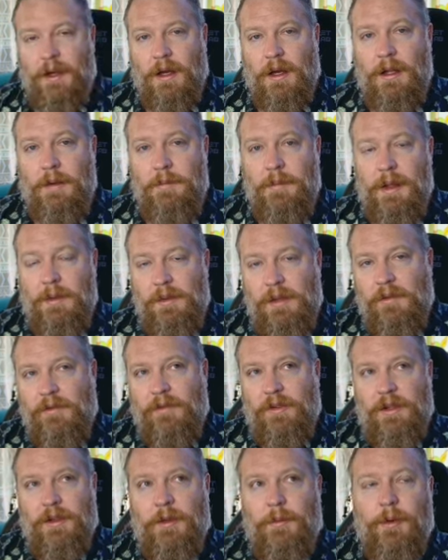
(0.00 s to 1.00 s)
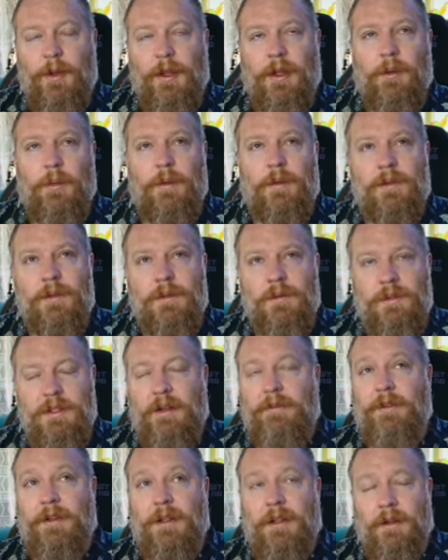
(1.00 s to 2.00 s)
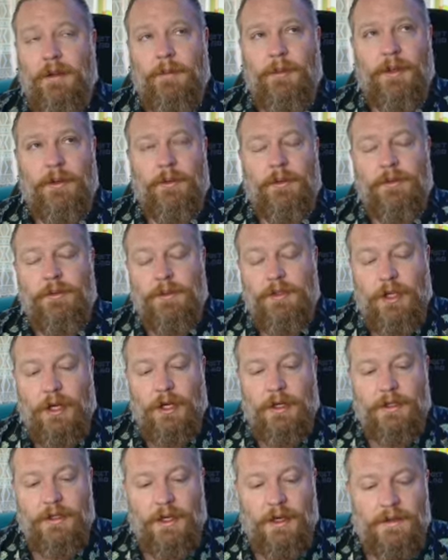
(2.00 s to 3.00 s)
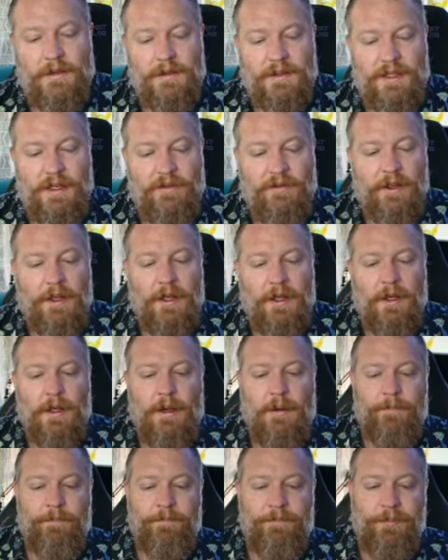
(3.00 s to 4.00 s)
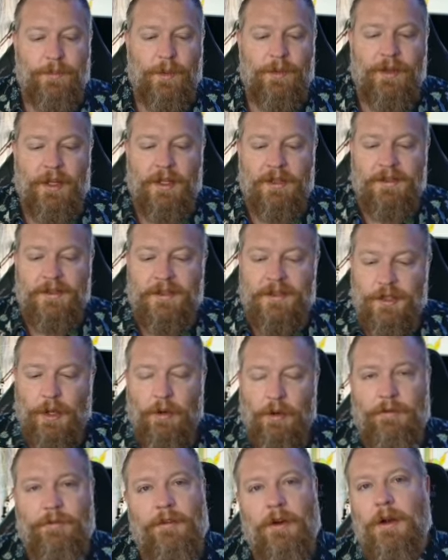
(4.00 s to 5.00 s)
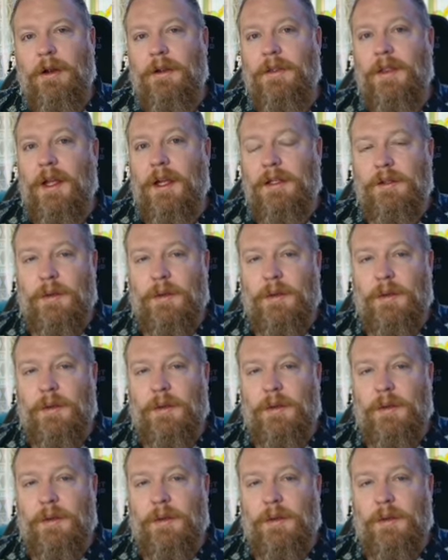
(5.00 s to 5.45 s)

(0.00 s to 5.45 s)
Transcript: on, maybe even in the prequels, definitely in the prequels with Jar Jar and stuff, we've gone so far in that